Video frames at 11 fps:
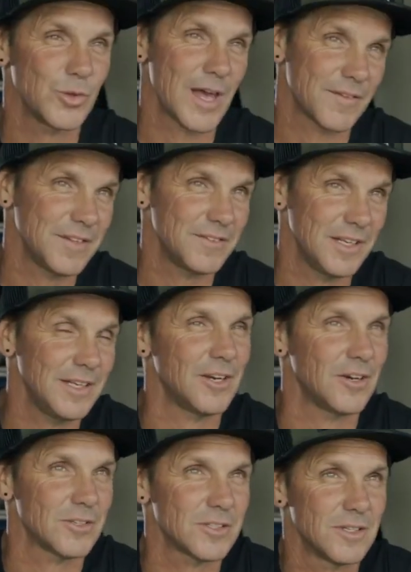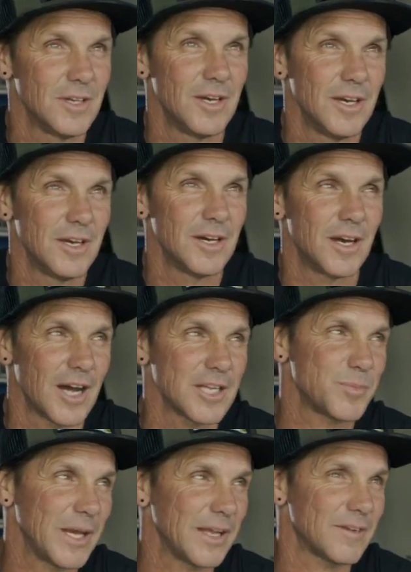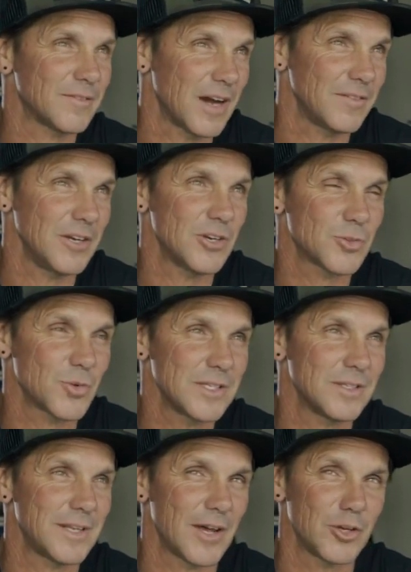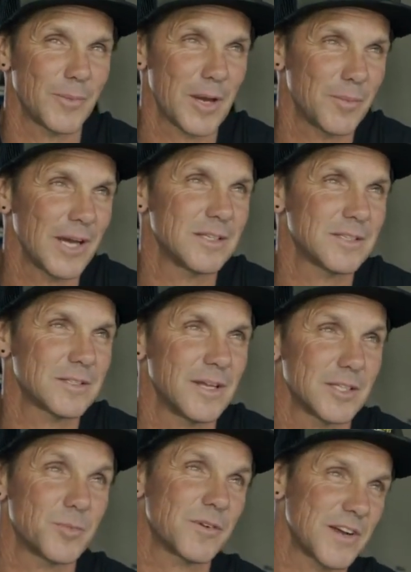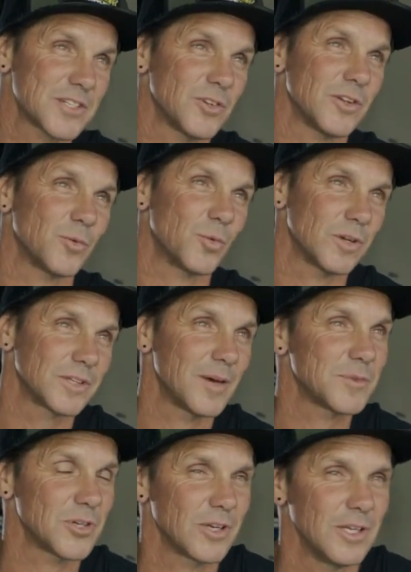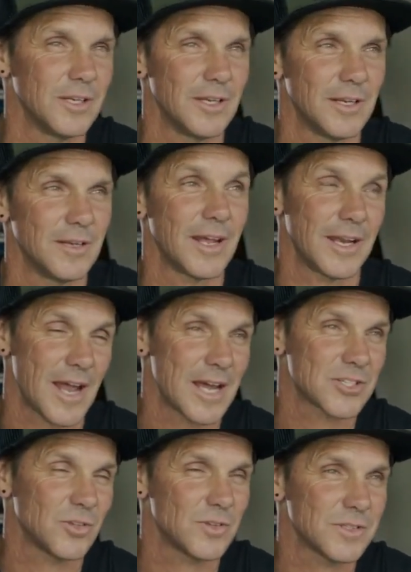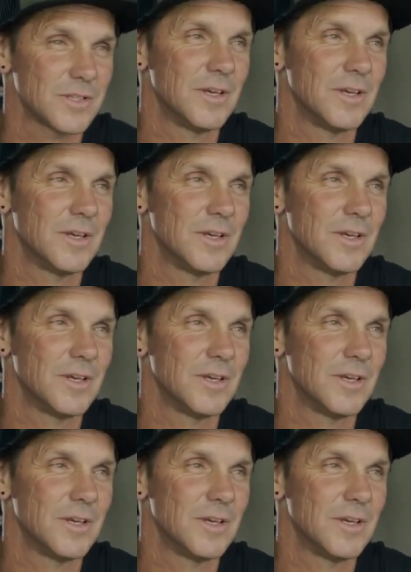that 15 years, I spent 5 years racing downhill mountain bikes as a professional in the World Cup circuit and nationals.